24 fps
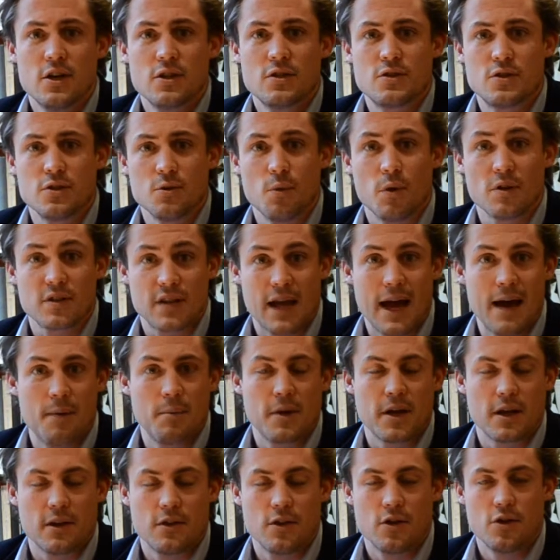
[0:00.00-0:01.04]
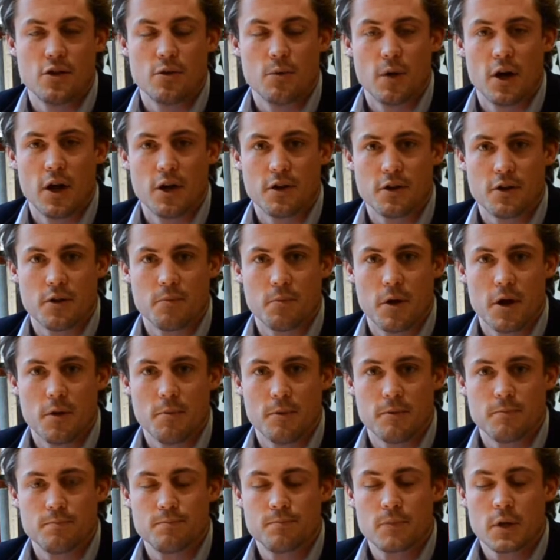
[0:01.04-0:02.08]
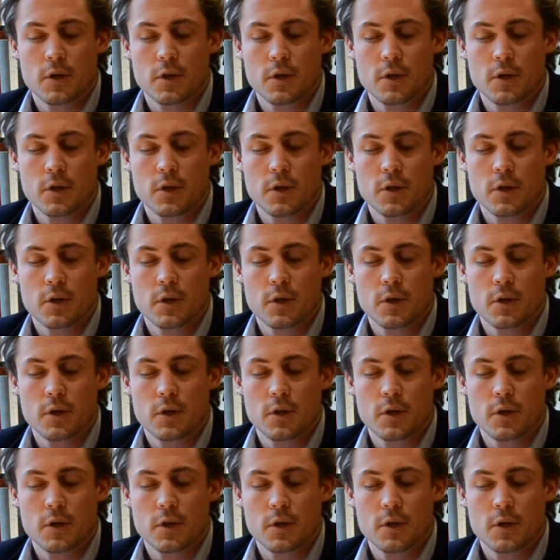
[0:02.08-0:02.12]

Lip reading: to what's happening in the New World at the moment.